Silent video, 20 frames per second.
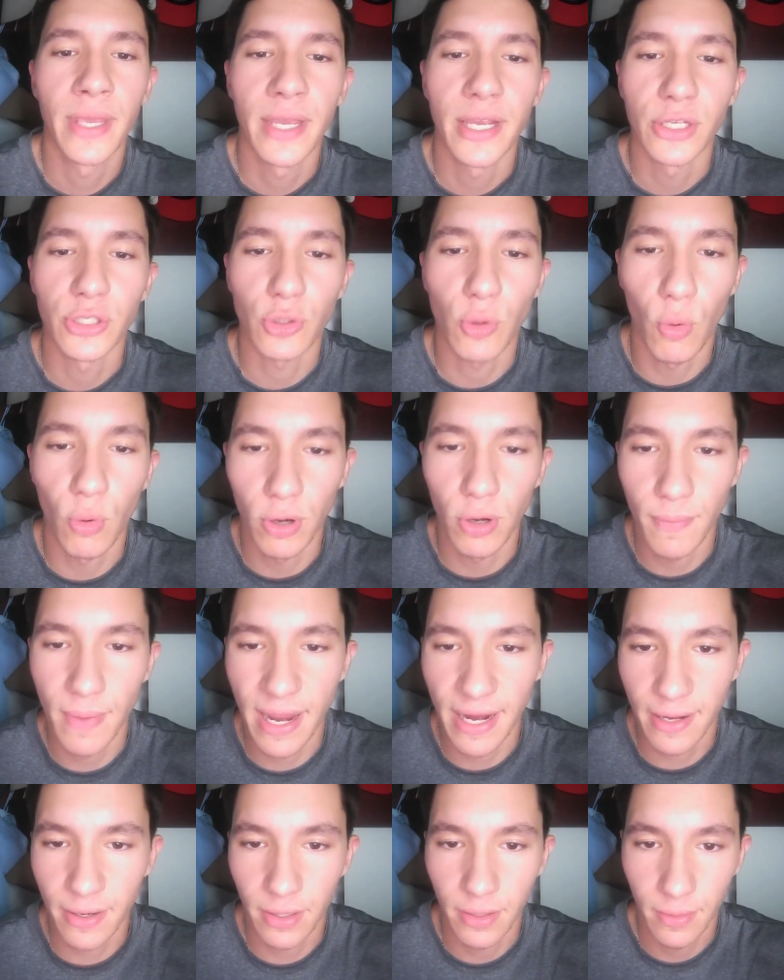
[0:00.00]
His
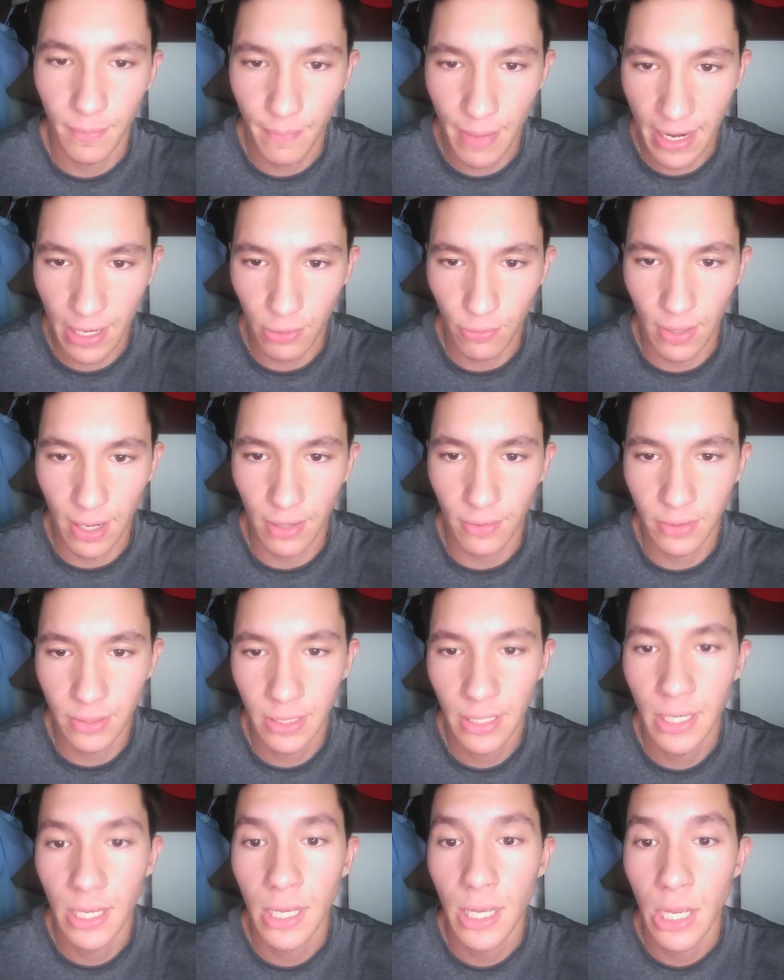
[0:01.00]
cornerback background
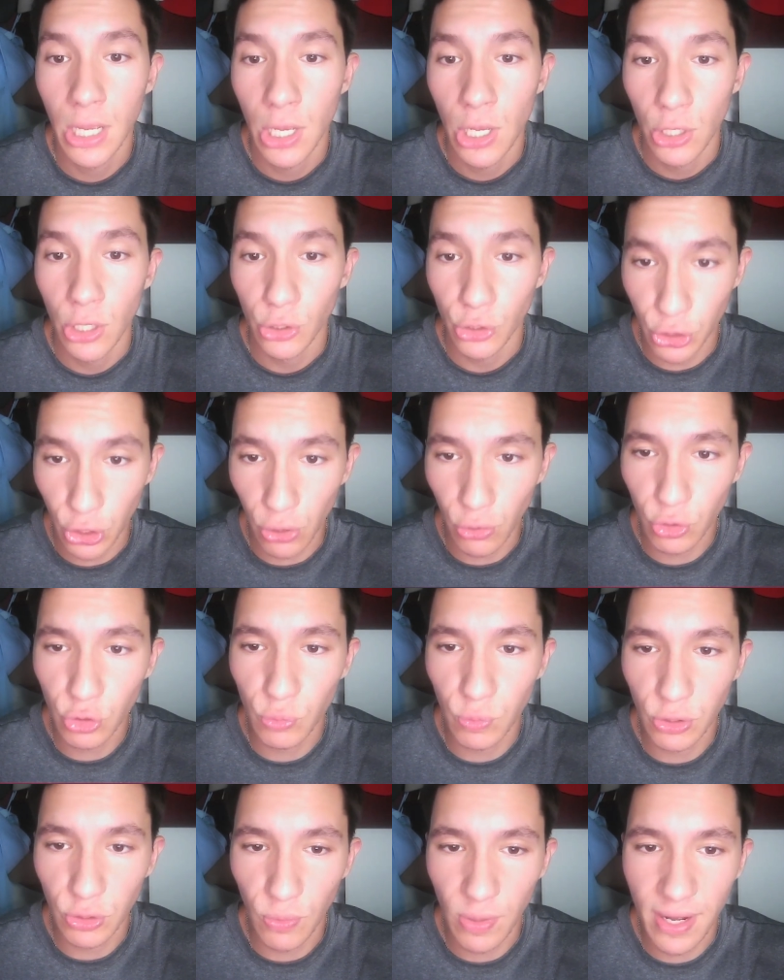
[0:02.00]

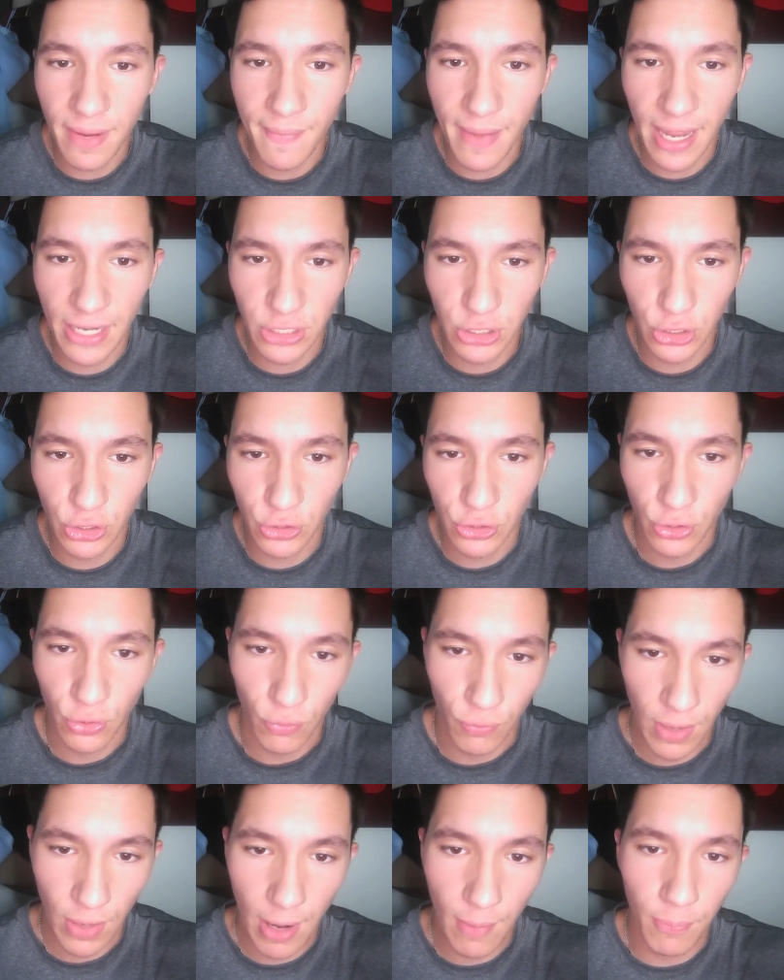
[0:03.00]
shows with the way he matches
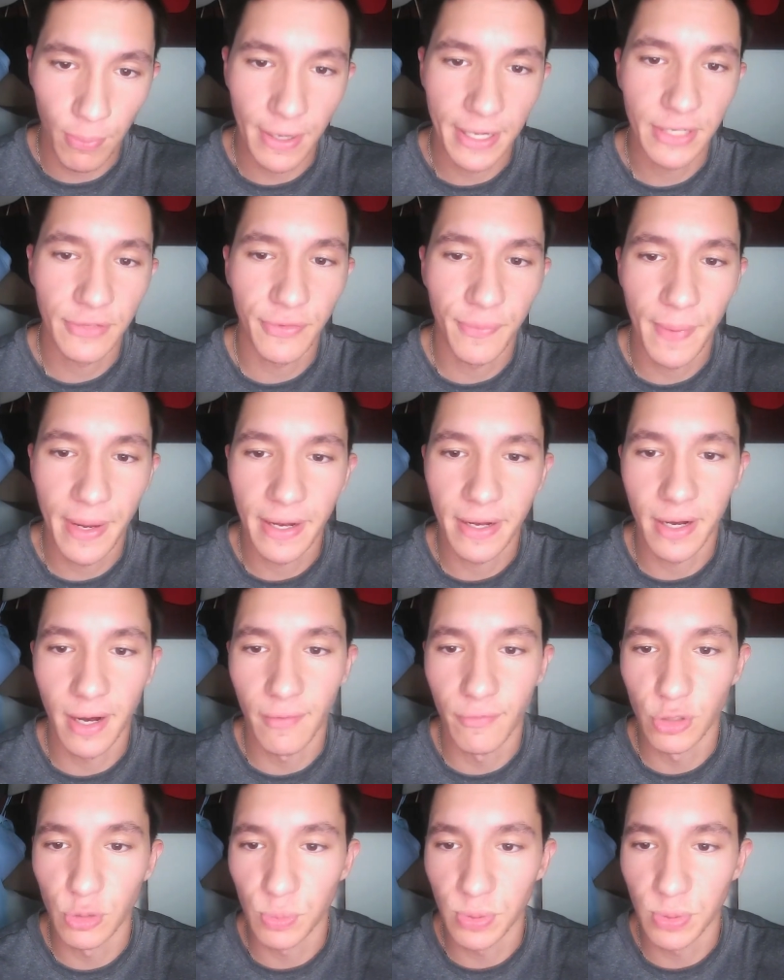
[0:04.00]
route breaks from man coverage,